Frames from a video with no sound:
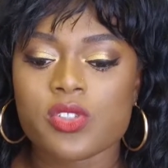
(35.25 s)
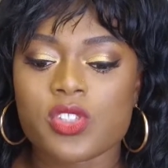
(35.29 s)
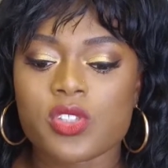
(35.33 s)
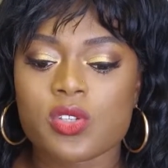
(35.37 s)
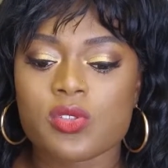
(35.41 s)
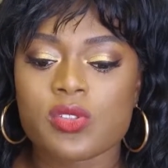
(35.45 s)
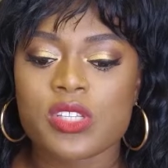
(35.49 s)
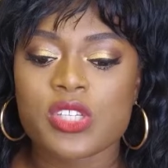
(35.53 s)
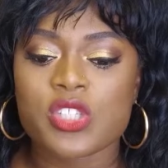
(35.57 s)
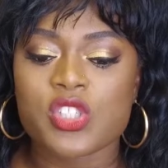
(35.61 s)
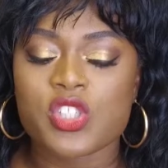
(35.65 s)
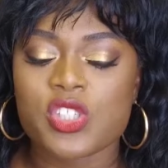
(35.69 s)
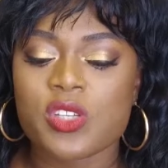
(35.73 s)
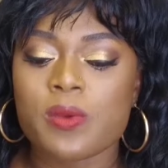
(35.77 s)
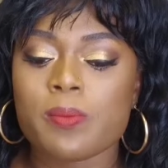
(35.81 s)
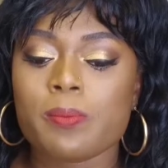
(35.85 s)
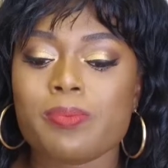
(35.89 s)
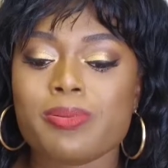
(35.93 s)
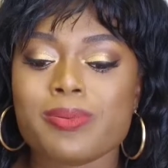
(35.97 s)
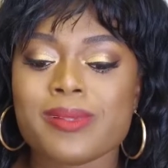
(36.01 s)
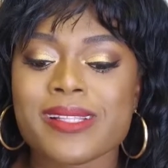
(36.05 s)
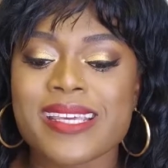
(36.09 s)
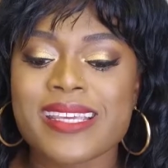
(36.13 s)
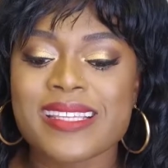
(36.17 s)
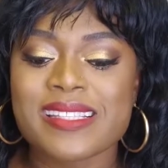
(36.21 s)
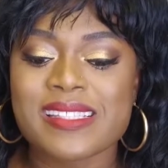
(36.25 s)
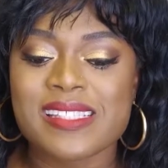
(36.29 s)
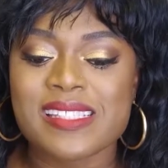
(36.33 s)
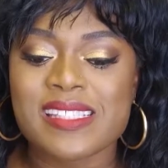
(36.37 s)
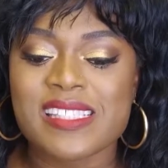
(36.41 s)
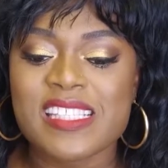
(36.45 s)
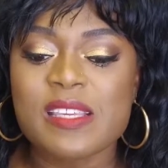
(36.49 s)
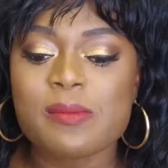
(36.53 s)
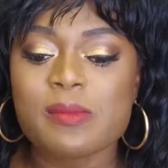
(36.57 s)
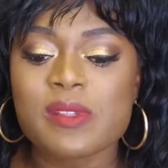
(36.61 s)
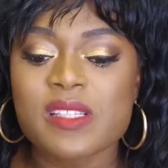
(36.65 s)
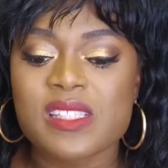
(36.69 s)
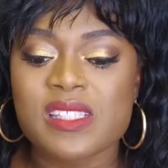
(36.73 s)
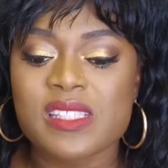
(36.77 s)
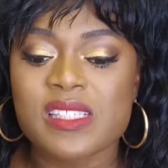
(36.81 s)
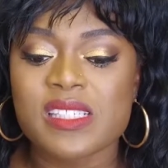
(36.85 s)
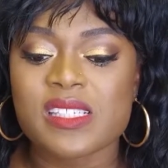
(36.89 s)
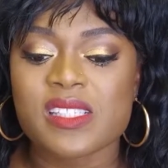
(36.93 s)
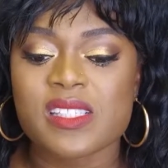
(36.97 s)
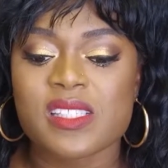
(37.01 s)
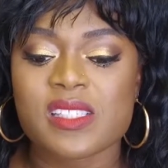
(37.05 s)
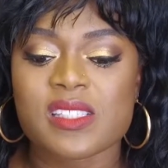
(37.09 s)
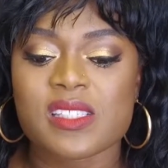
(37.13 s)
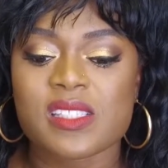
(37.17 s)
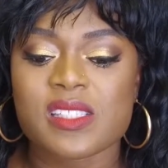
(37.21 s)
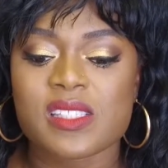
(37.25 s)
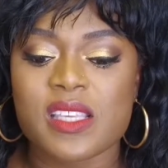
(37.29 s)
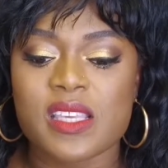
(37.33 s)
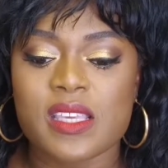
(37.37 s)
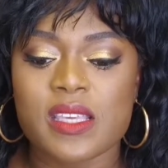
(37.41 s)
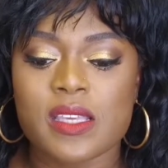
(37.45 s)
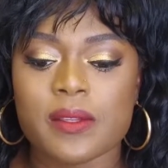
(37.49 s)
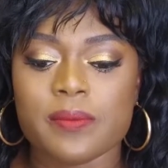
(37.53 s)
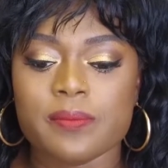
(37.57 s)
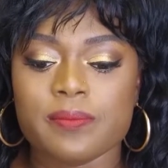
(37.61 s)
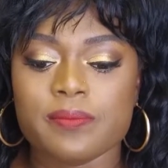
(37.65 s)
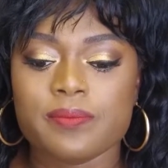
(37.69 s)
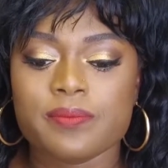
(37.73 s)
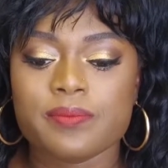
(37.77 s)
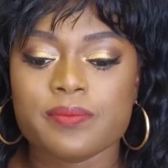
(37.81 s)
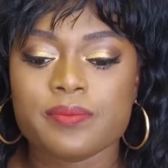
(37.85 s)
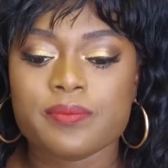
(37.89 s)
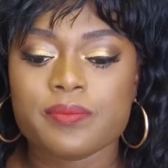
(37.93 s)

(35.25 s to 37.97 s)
so that it should blend seamlessly into the skin.